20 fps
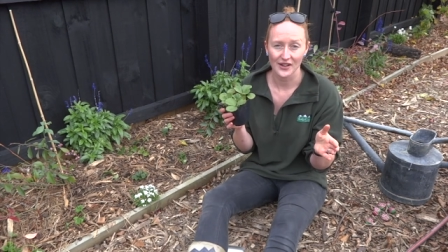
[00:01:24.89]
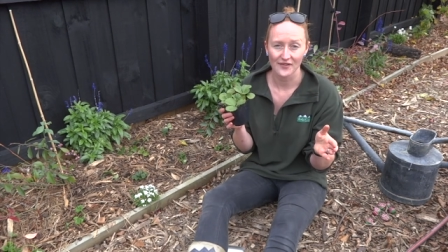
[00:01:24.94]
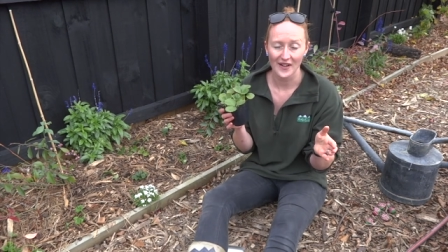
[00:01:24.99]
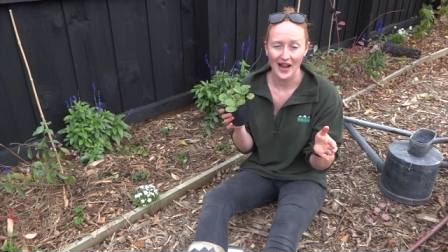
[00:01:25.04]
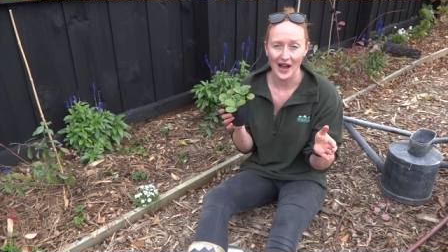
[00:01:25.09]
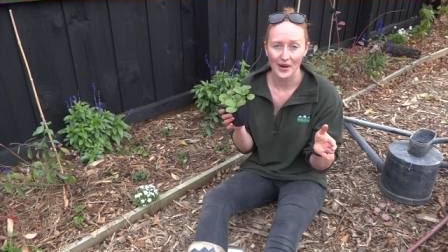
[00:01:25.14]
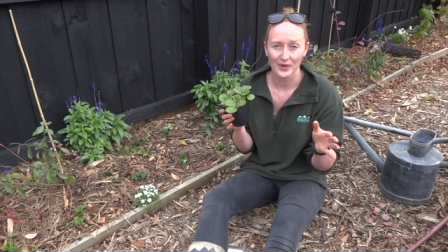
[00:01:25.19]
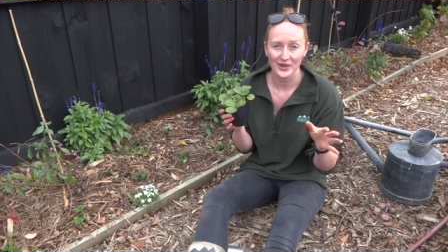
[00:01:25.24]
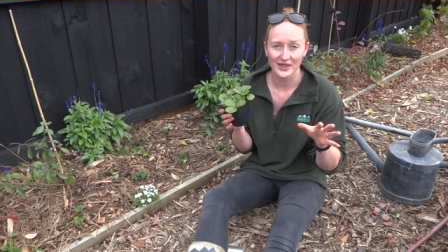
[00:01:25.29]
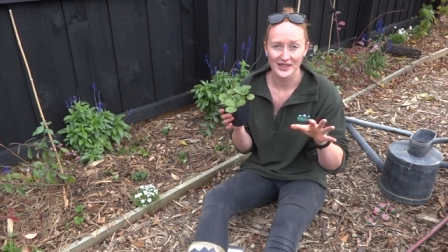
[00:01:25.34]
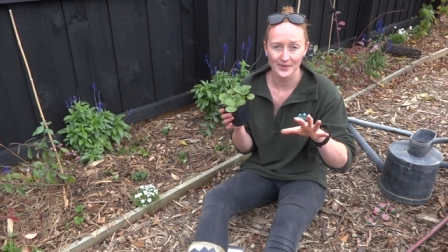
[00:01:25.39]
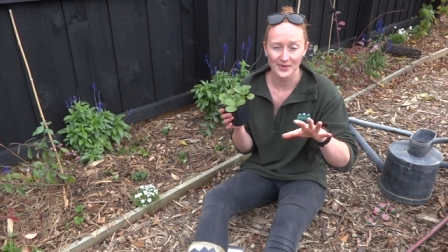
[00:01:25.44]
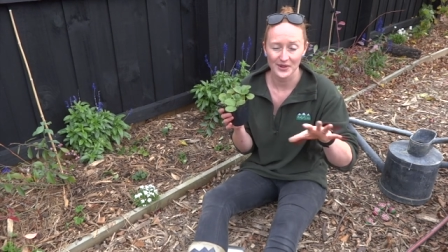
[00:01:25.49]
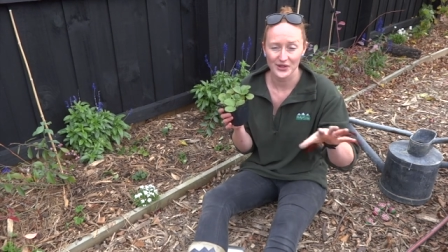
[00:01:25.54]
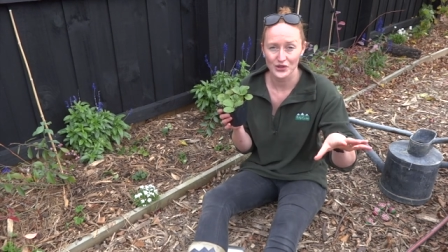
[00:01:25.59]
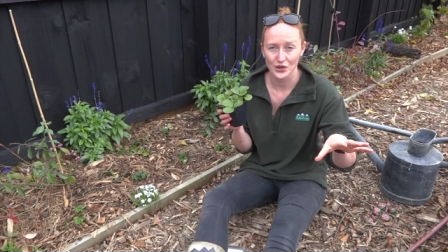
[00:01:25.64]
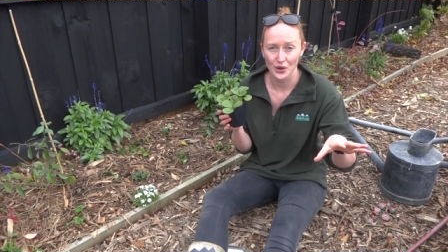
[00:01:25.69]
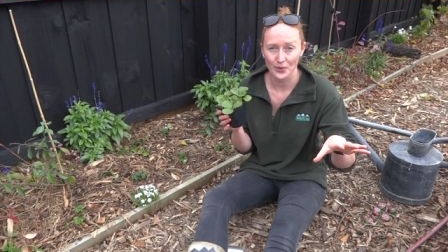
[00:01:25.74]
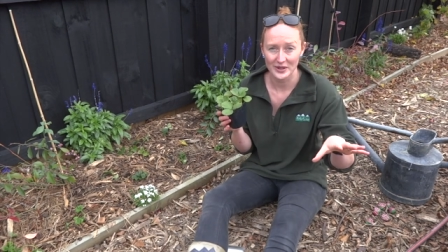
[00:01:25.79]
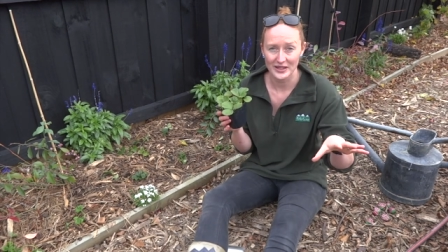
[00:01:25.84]
far with some of the
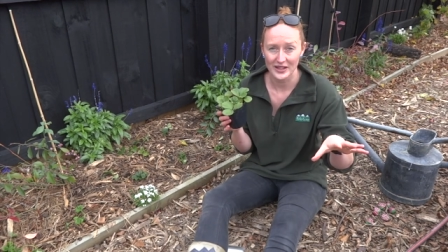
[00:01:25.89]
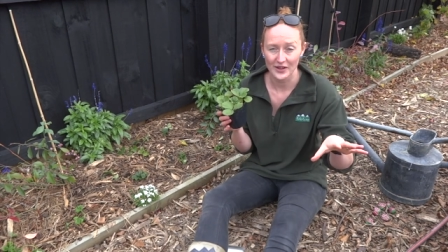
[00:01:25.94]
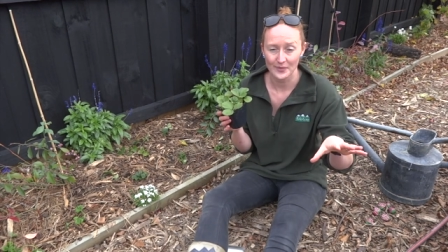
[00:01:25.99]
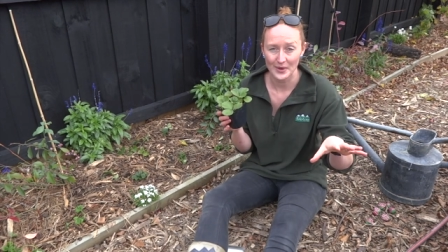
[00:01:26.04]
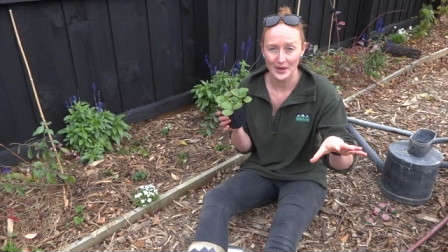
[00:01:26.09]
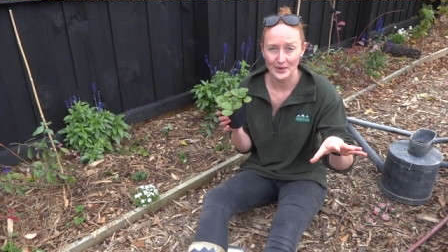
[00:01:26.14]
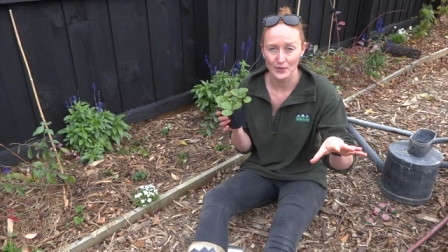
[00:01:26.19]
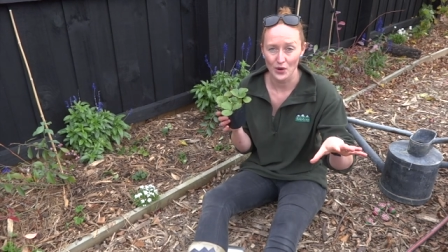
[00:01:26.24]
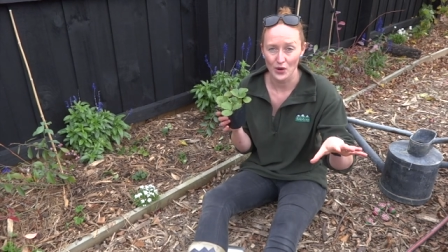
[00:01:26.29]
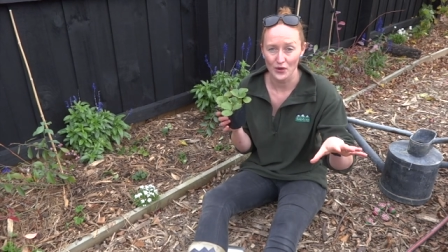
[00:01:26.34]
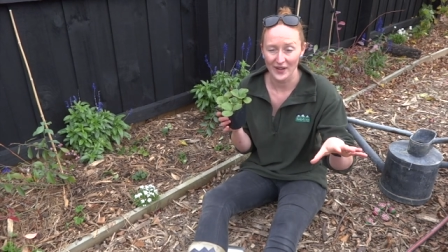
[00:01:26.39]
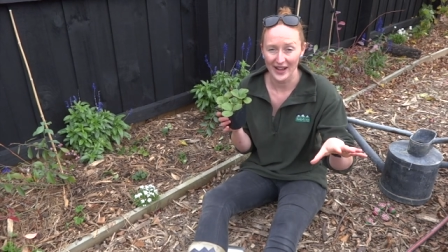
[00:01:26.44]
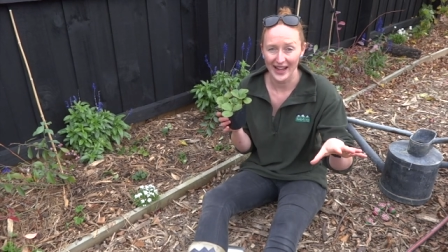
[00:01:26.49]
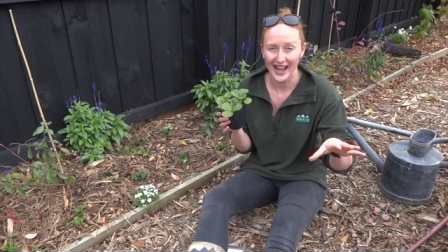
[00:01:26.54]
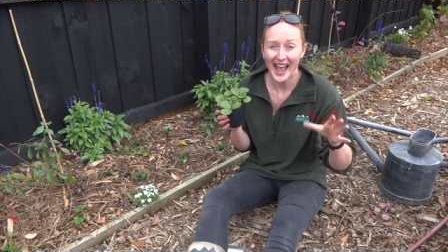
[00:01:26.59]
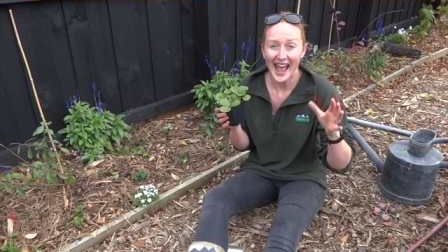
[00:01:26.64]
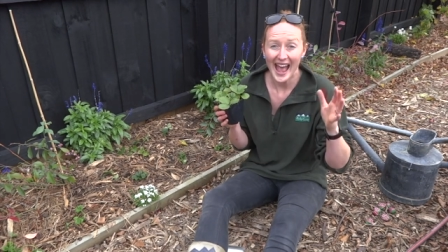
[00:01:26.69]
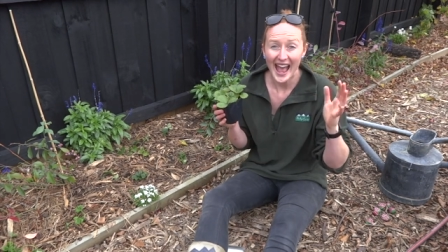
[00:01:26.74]
strawberries I've been moving